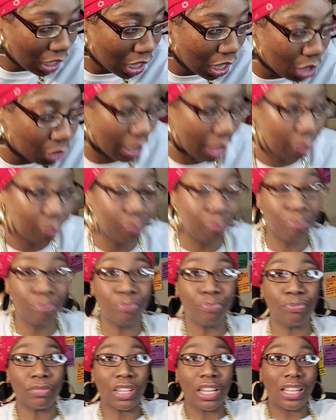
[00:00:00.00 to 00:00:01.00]
Okay
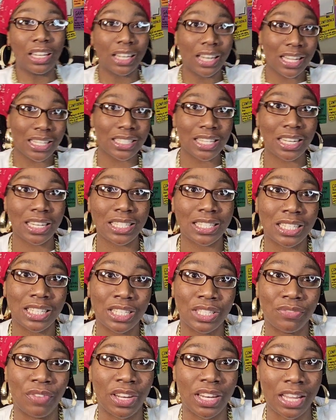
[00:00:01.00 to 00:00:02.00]
let's get into
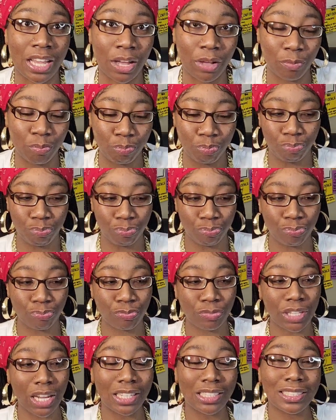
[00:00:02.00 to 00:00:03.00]
this video.
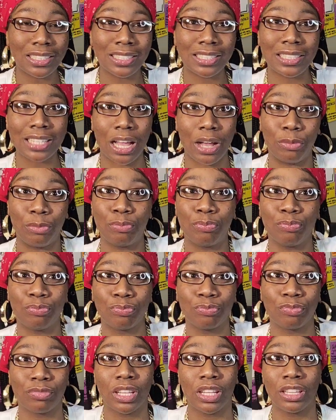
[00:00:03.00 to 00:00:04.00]
So,
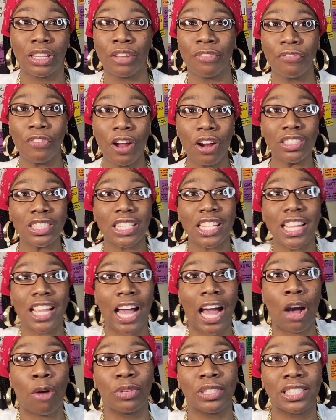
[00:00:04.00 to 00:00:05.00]
the first thing
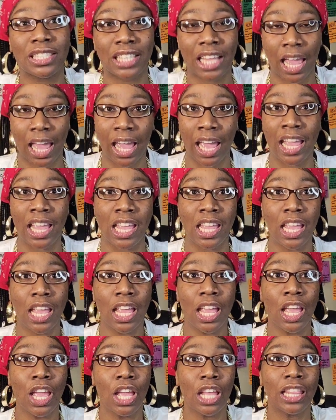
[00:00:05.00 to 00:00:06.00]
I would say
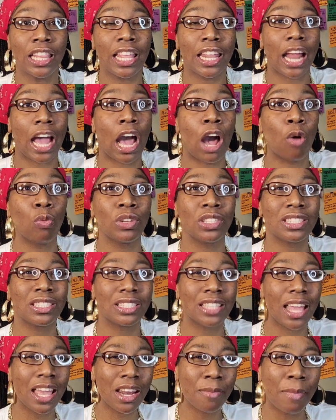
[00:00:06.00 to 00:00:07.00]
that I would
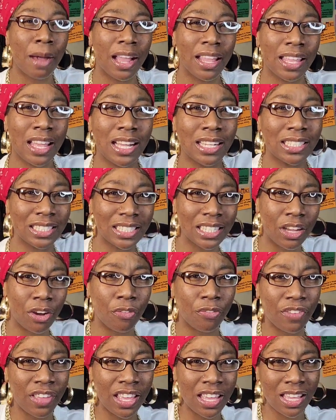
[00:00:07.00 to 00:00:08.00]
say to my younger
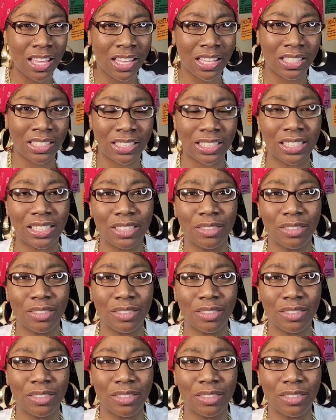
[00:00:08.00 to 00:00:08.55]
self is,